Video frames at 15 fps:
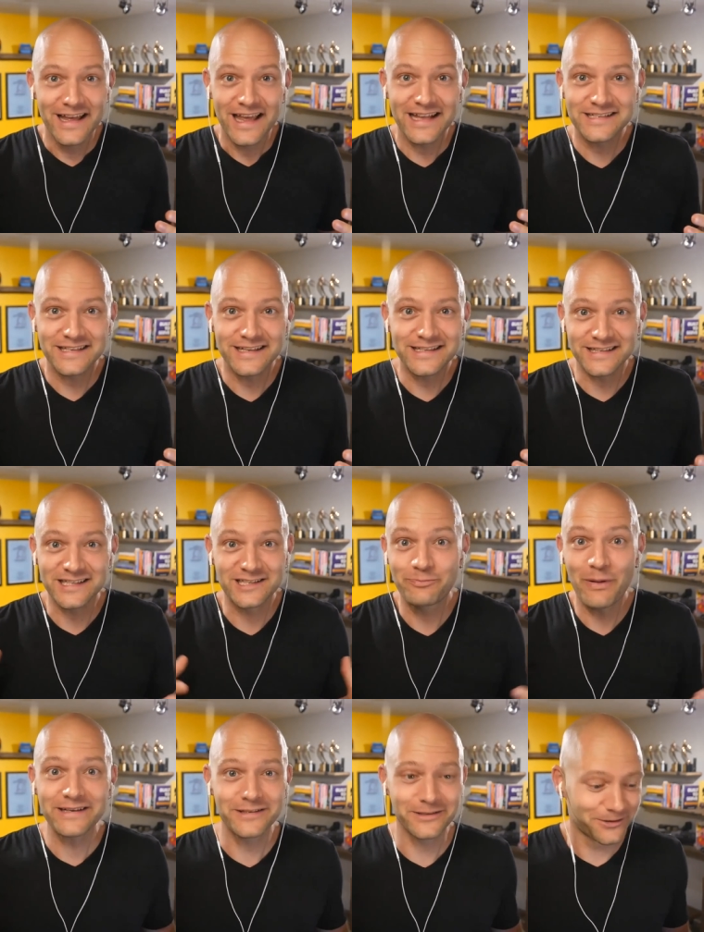it's it's a
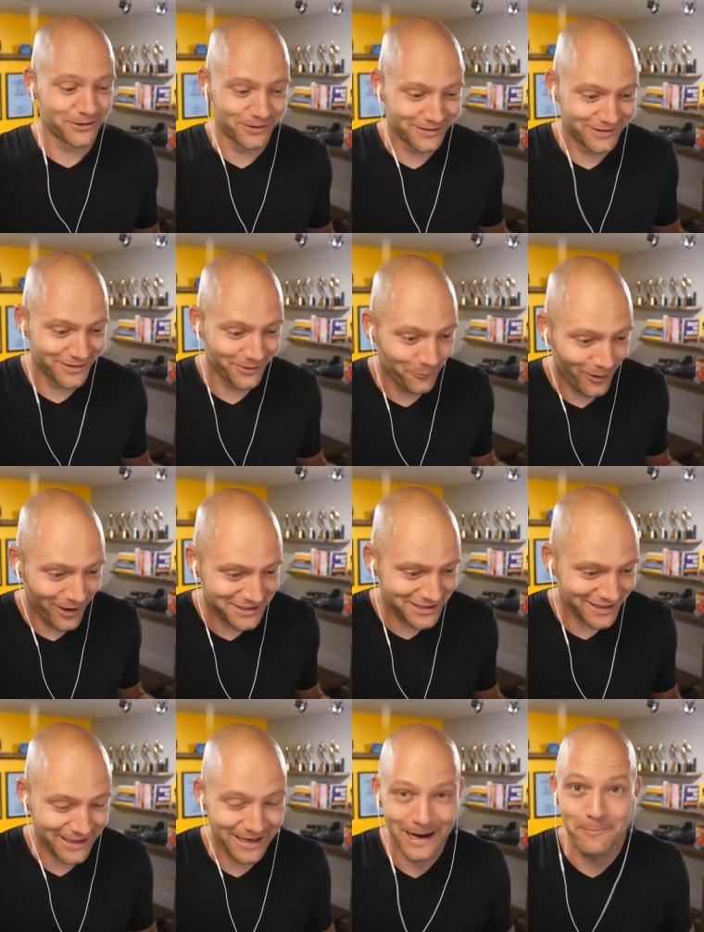spectacle to watch like